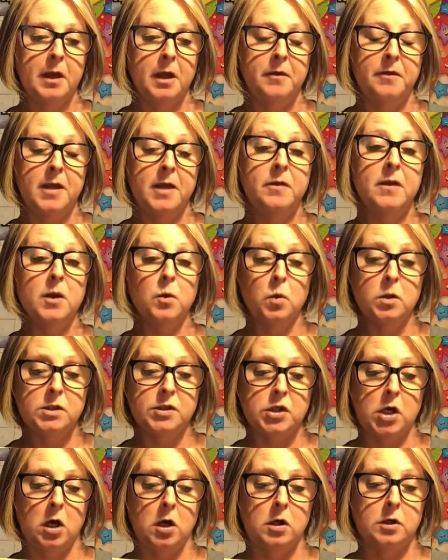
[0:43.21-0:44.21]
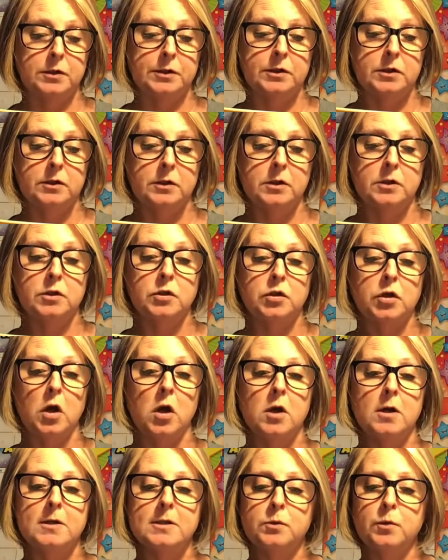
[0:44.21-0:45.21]
Then there were dolls
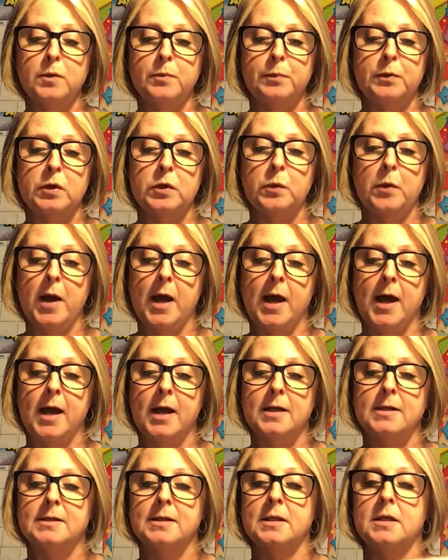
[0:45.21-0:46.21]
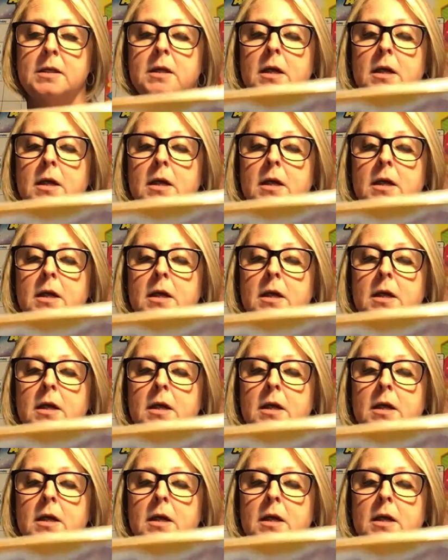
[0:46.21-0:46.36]
dolls with blue eyes and